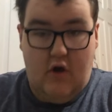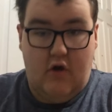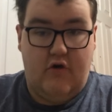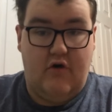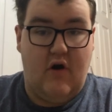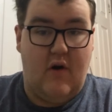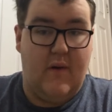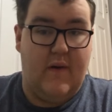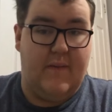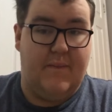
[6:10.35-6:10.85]

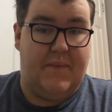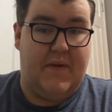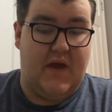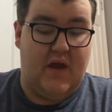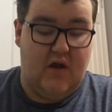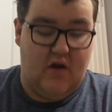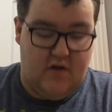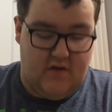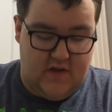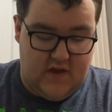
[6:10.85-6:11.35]
Chloe
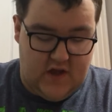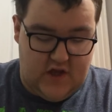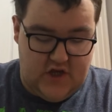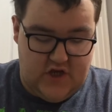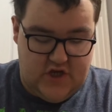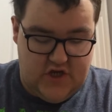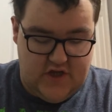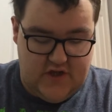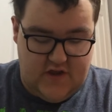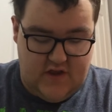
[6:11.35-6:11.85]
appears
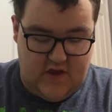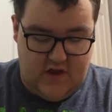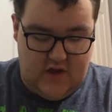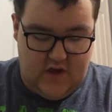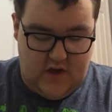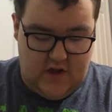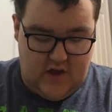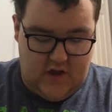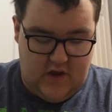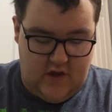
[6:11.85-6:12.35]
and she's
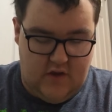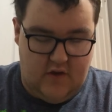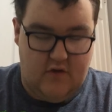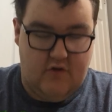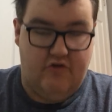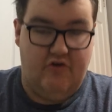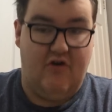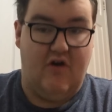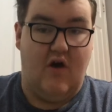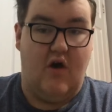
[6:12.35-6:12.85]
like
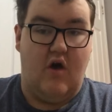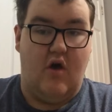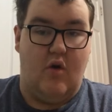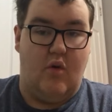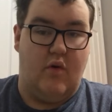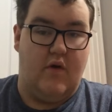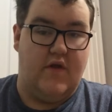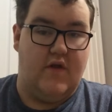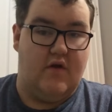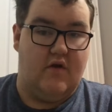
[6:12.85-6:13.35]
and
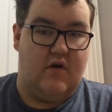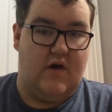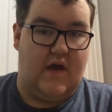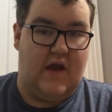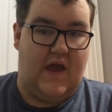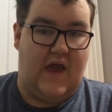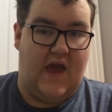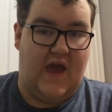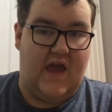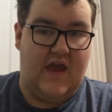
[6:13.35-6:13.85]
when they're
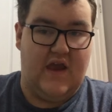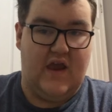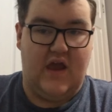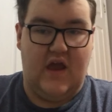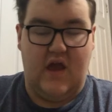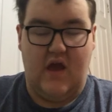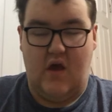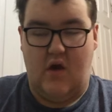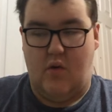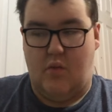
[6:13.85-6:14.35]
like
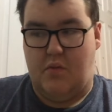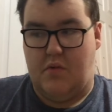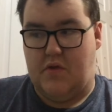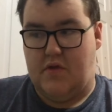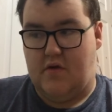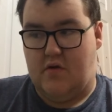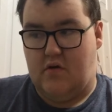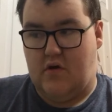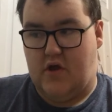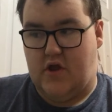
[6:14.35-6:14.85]
hanging,
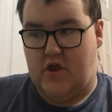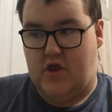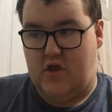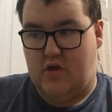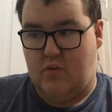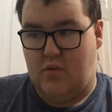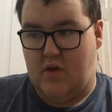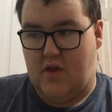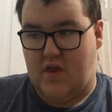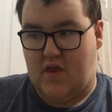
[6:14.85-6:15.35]
when they're like
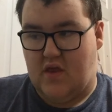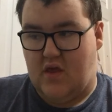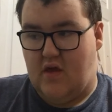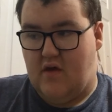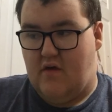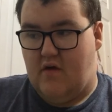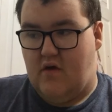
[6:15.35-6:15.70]
doing,